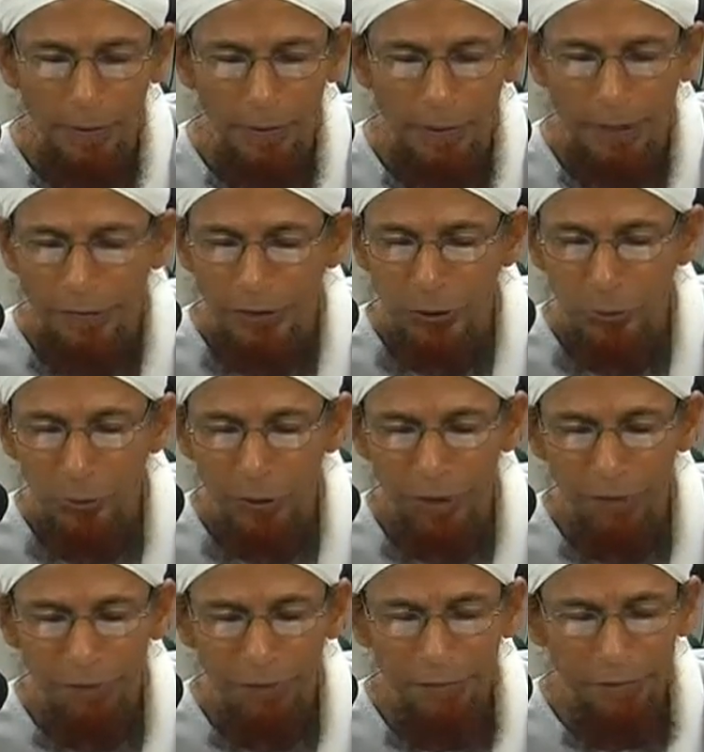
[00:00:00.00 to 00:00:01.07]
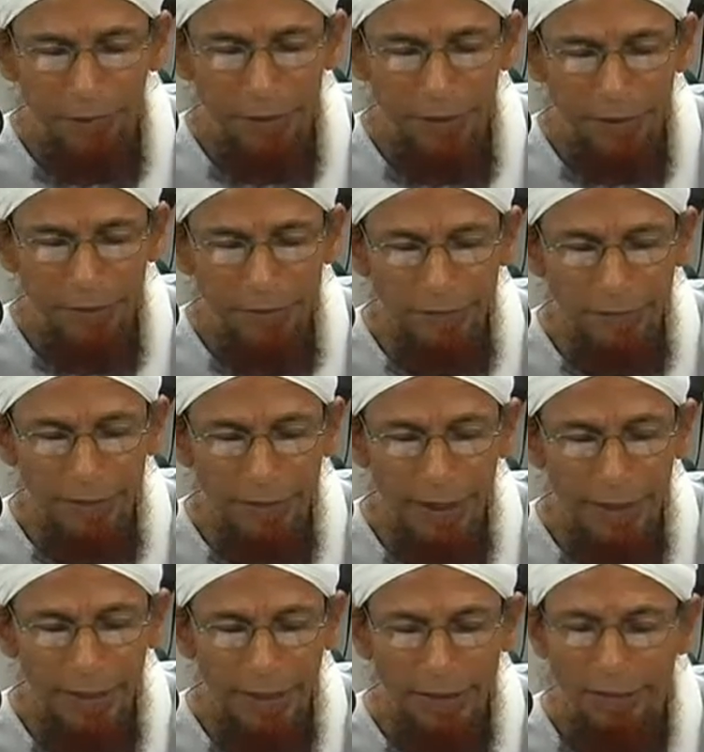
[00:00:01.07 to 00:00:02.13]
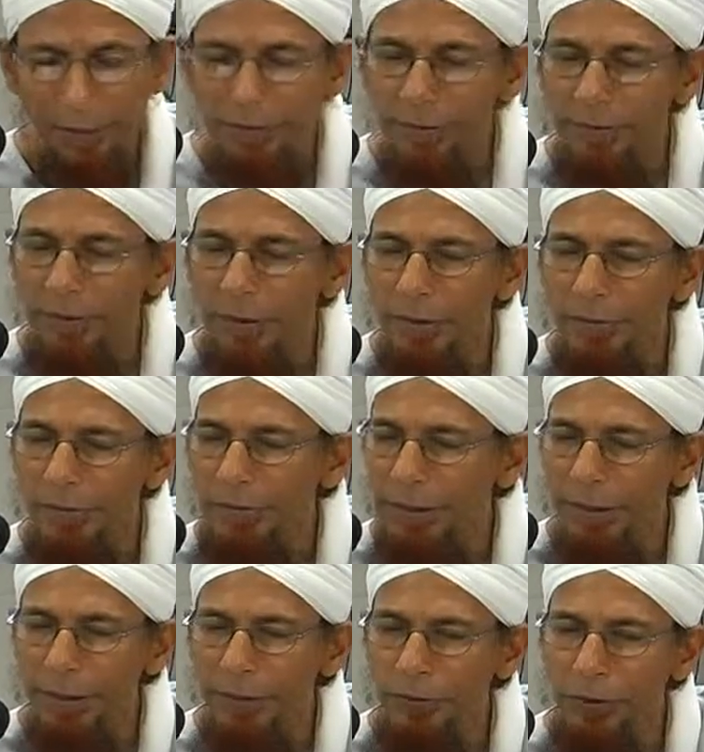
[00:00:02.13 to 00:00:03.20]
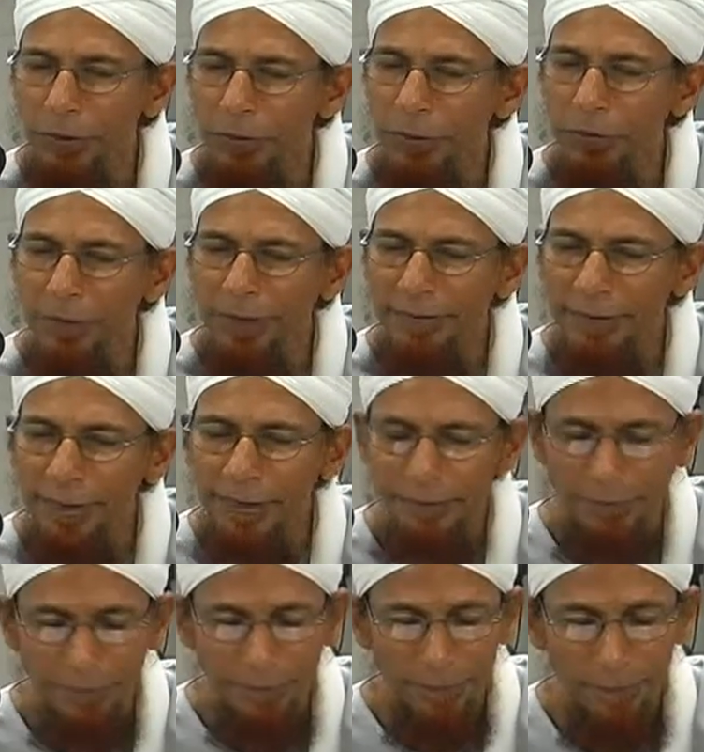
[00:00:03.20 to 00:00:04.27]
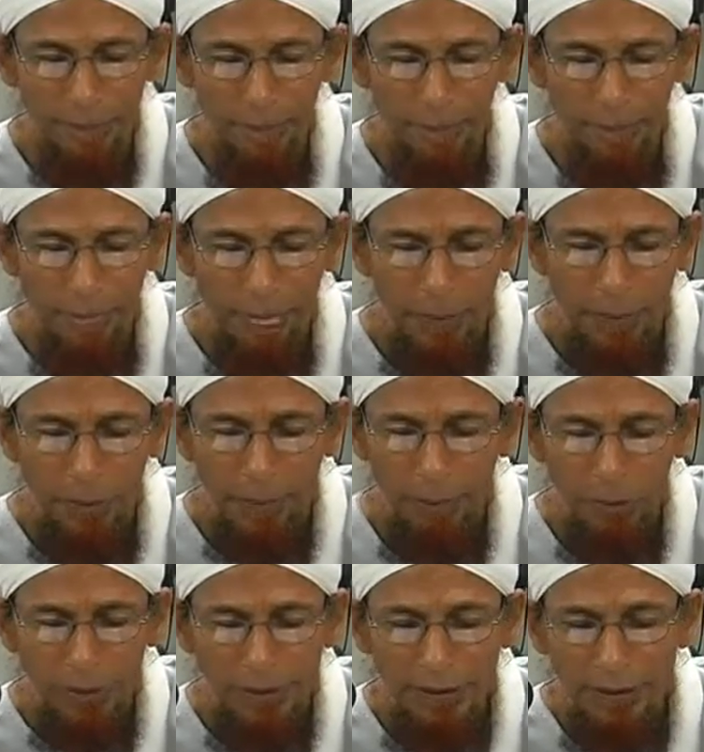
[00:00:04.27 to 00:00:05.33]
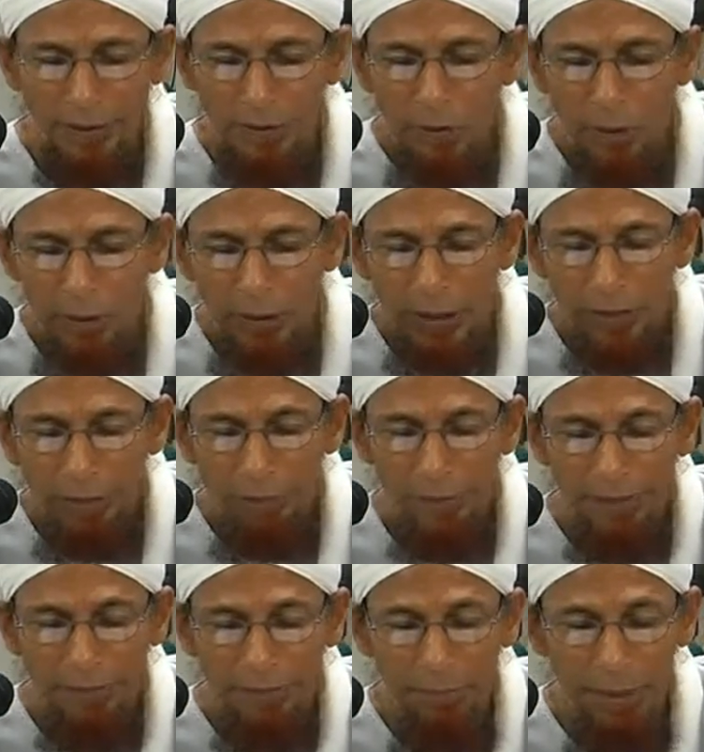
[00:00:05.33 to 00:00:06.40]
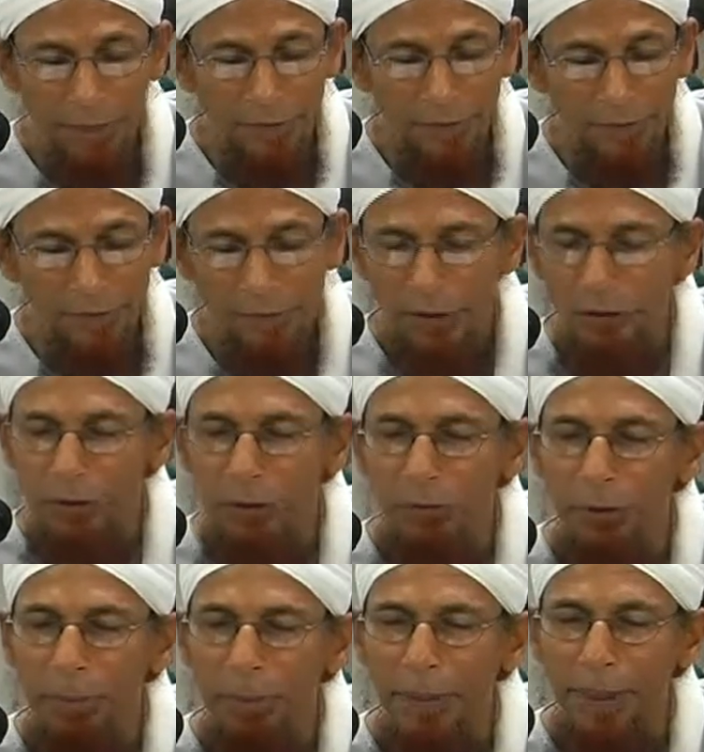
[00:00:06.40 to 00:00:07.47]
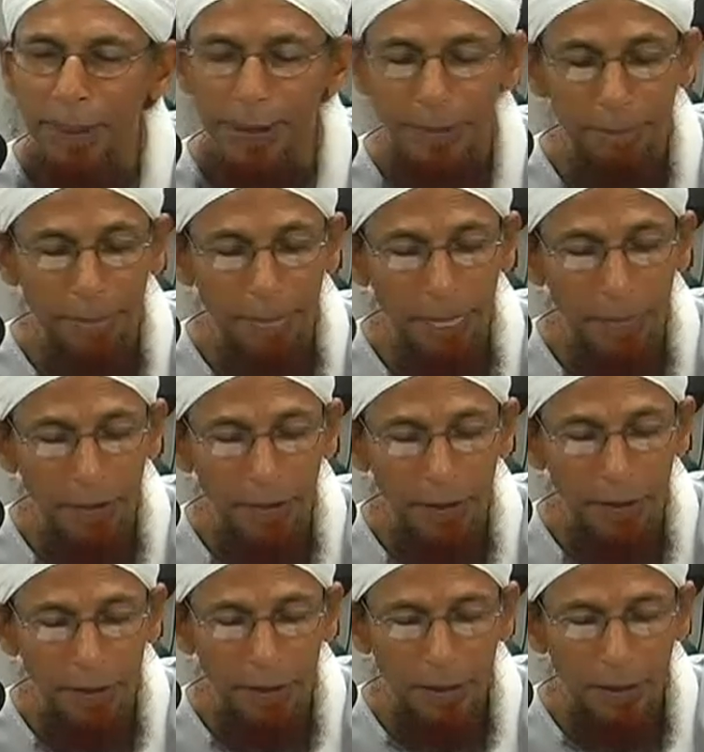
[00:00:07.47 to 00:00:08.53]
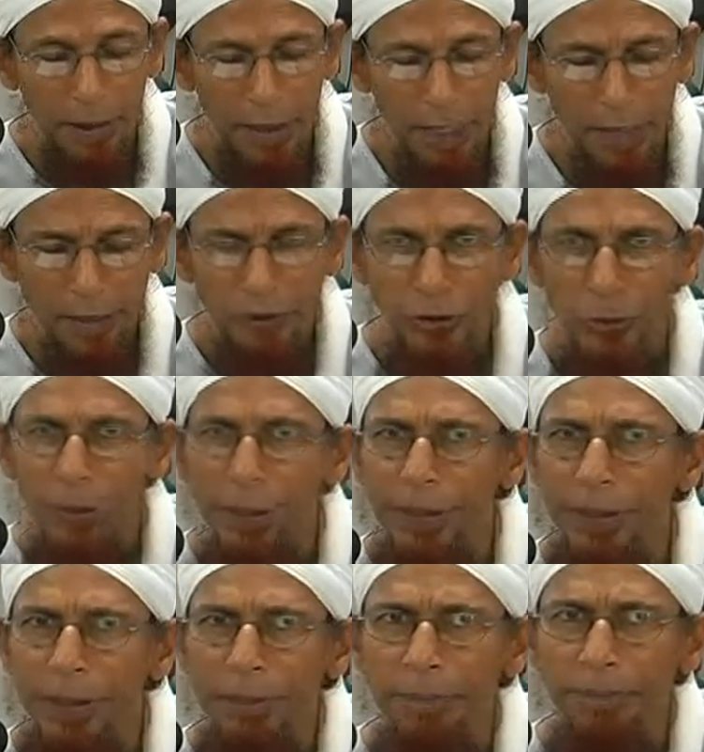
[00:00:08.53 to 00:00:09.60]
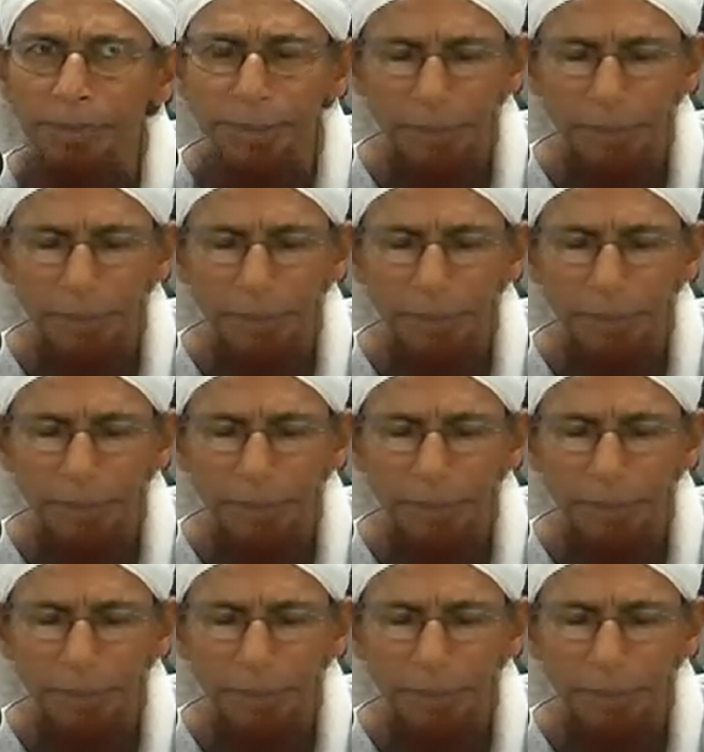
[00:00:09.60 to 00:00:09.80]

that he would have advised against seeking to be restless. But he did not give this man such a reply. Actually,